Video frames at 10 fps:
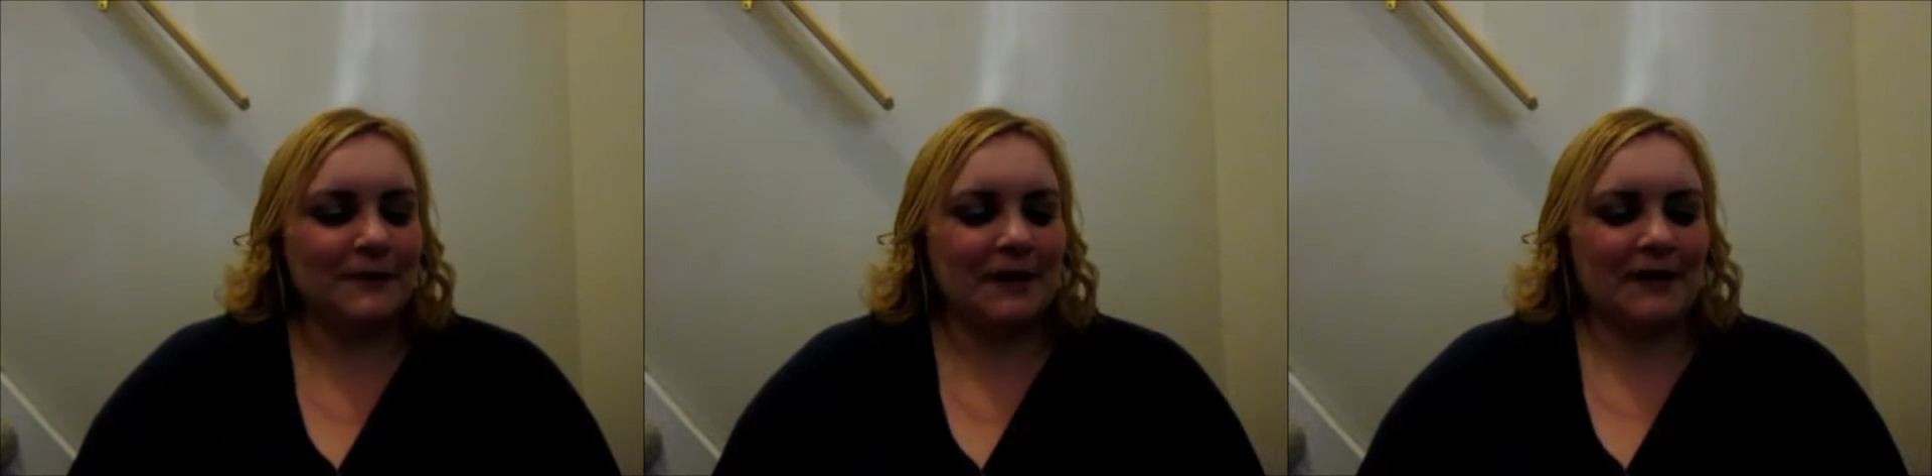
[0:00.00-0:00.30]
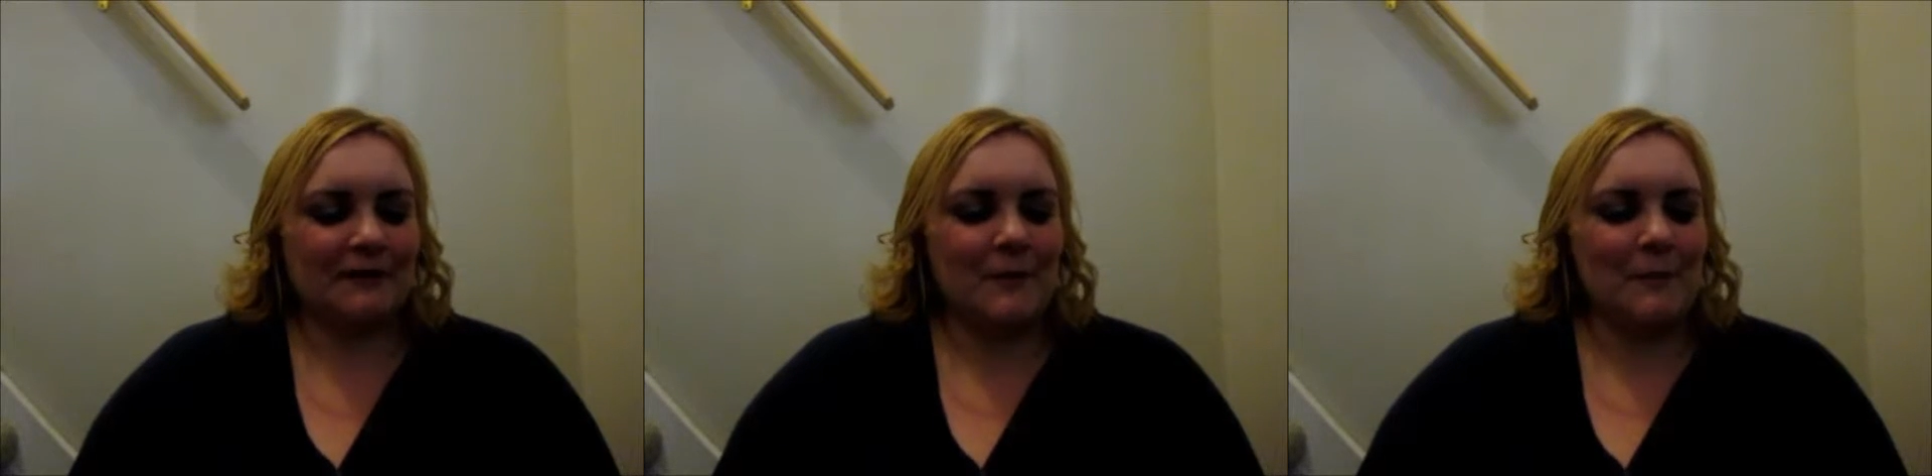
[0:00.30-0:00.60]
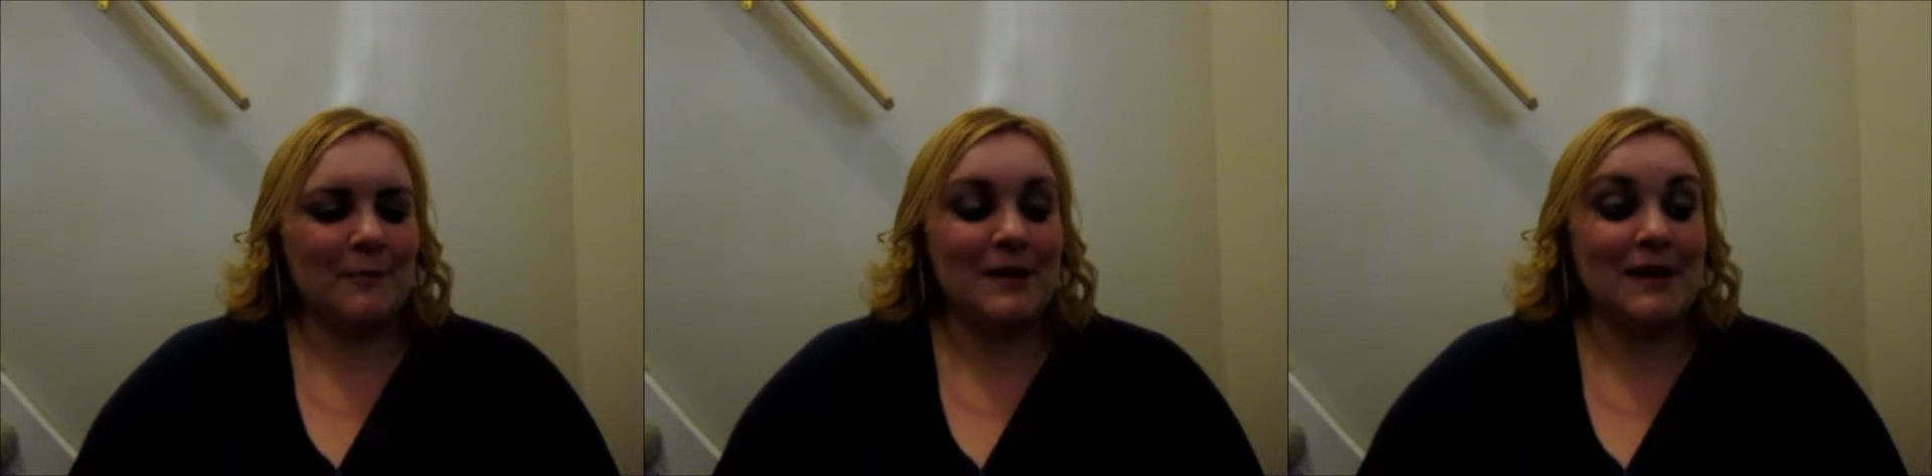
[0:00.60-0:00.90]
and I remember
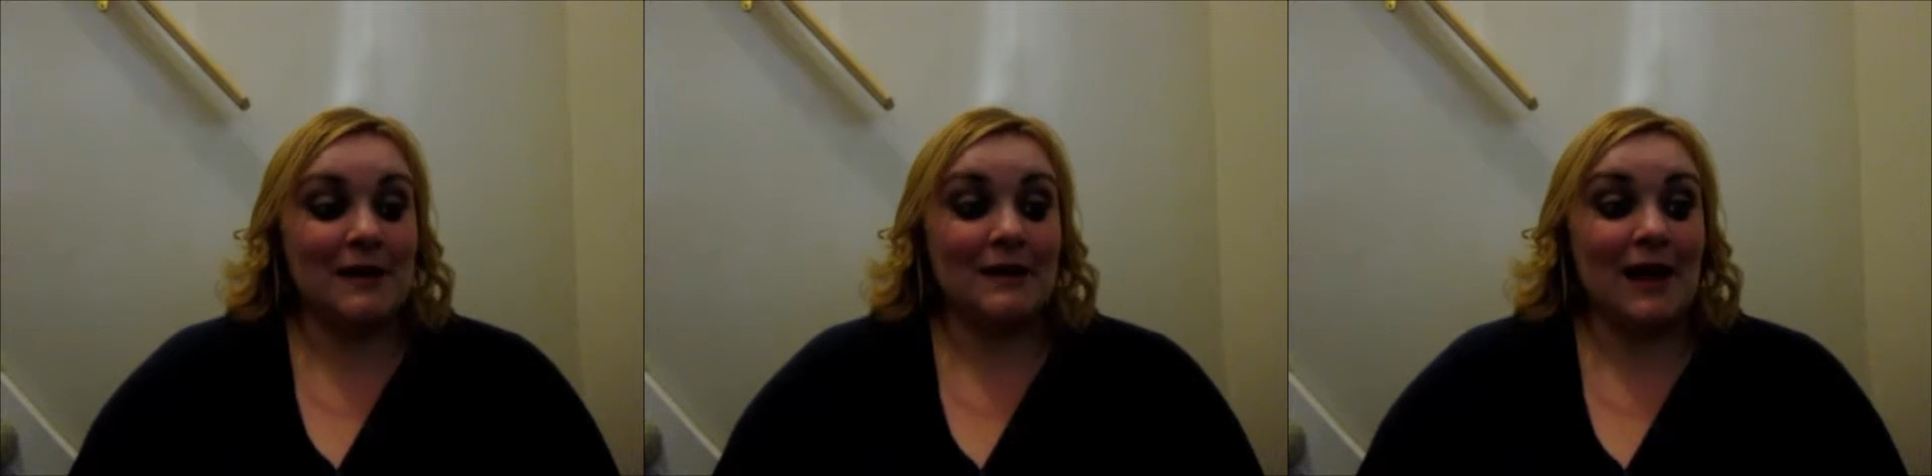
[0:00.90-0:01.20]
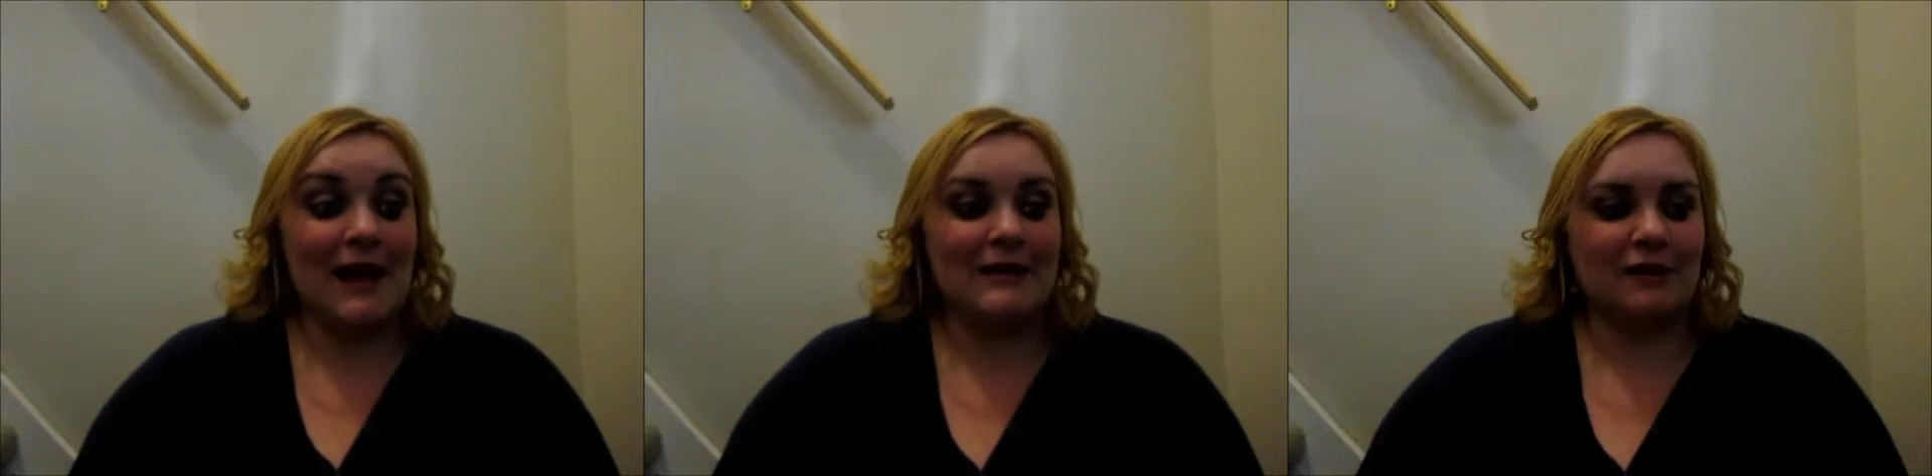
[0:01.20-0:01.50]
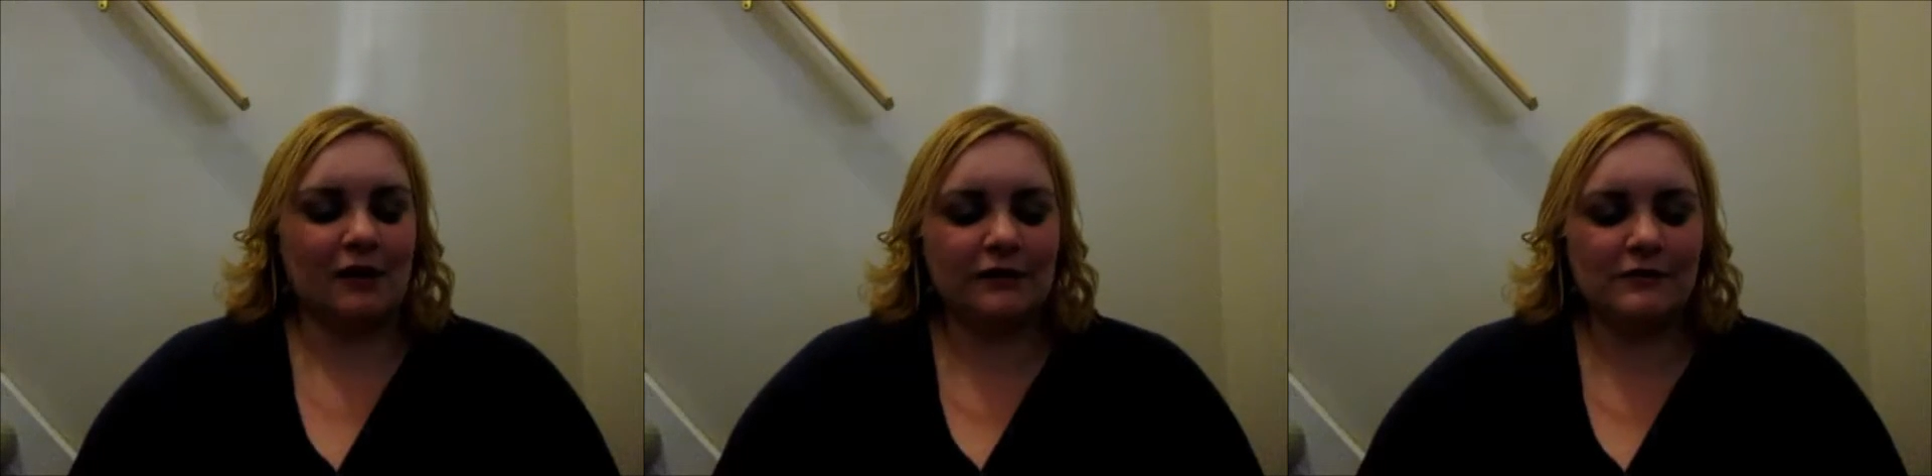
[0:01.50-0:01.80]
being 8,
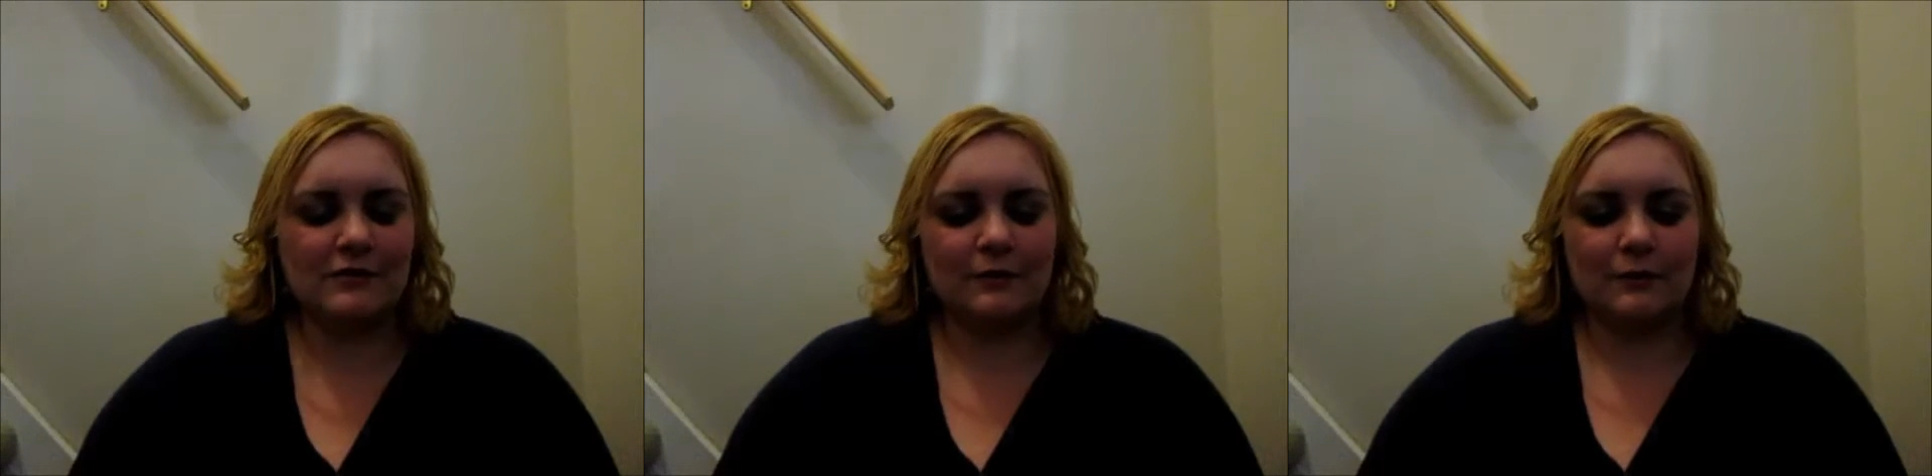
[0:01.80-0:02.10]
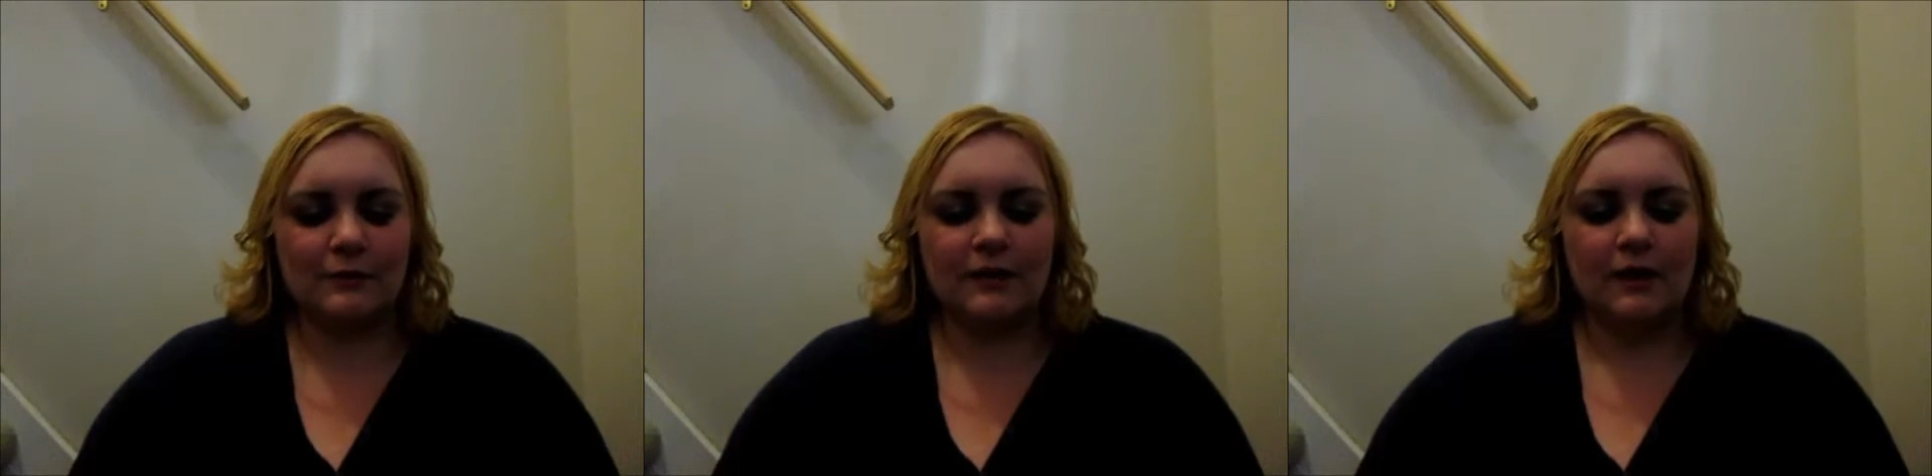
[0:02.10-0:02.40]
9 years old,